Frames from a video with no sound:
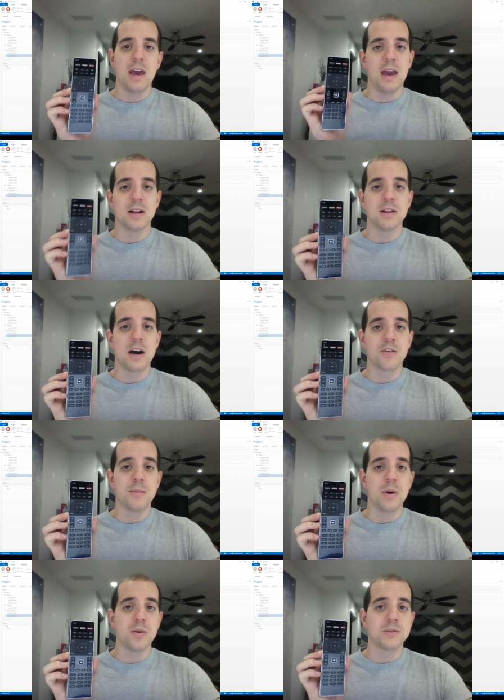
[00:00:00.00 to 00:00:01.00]
and a lot of
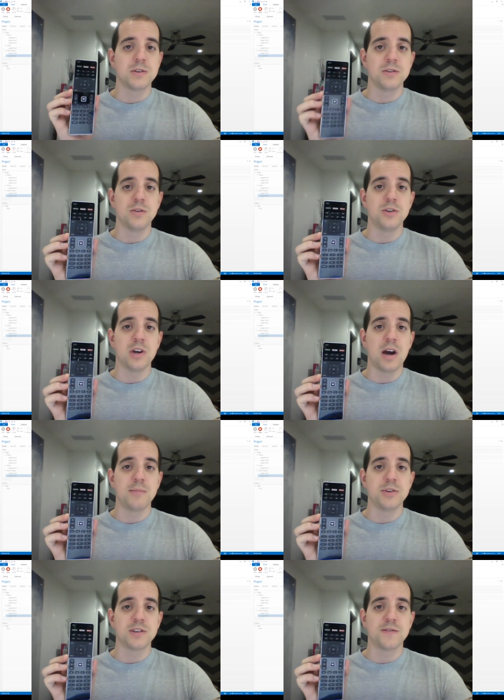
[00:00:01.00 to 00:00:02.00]
remotes do the
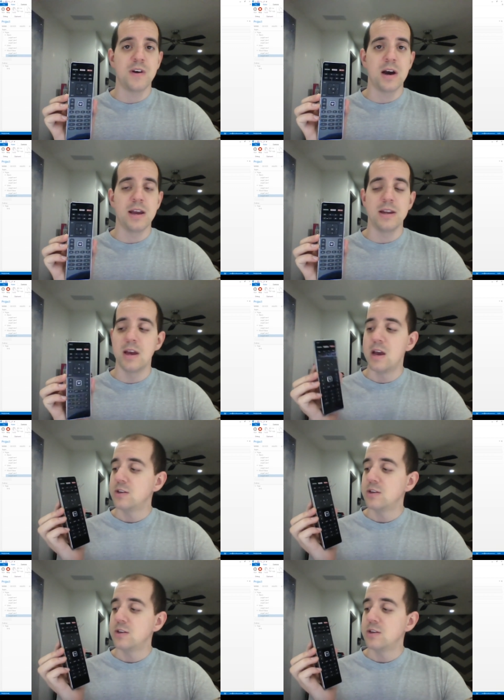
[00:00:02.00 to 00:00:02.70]
job just fine.